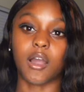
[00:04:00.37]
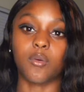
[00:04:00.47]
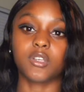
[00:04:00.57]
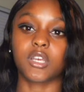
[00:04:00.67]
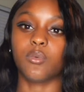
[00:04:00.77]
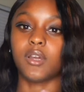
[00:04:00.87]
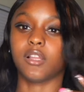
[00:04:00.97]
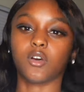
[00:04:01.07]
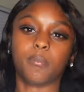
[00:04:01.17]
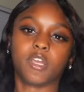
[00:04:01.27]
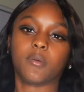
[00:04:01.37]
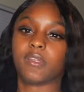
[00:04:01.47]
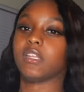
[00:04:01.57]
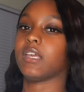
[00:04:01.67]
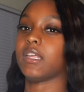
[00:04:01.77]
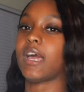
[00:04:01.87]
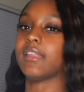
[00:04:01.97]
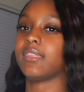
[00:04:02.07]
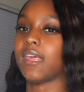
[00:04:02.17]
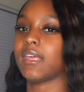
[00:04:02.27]
I wish I went a little bigger, but then again, I
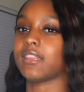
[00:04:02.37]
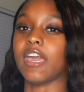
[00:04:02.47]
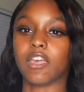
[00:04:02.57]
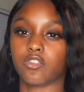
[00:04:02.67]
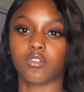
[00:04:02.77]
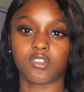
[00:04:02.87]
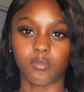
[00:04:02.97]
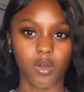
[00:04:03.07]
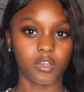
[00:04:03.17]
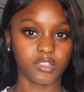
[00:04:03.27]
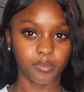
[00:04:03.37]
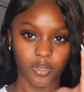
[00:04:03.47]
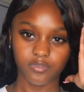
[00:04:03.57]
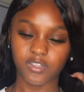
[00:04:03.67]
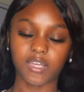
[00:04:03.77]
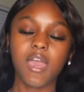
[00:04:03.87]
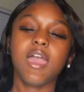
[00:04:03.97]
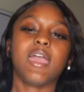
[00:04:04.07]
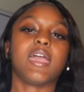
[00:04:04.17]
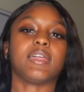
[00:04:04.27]
think the extra small is perfect.
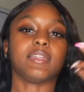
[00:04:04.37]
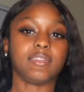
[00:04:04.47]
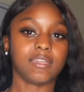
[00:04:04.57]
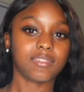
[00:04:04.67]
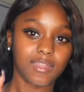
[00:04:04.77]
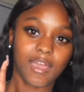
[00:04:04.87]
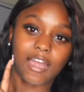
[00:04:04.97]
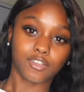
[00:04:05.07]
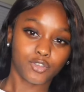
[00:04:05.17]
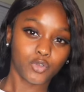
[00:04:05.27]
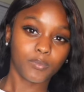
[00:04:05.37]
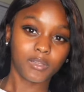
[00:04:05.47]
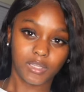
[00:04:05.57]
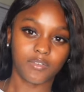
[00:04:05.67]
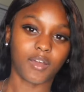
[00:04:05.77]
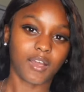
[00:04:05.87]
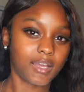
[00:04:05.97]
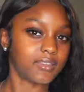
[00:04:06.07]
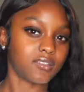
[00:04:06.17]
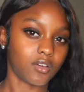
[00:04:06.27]
And I do believe I
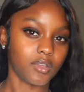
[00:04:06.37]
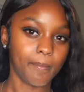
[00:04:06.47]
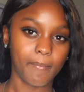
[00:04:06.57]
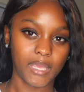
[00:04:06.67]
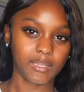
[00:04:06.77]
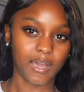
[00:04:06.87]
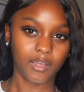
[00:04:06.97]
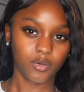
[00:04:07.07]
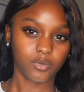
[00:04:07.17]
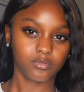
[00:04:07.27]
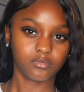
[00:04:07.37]
got this on the men aisle.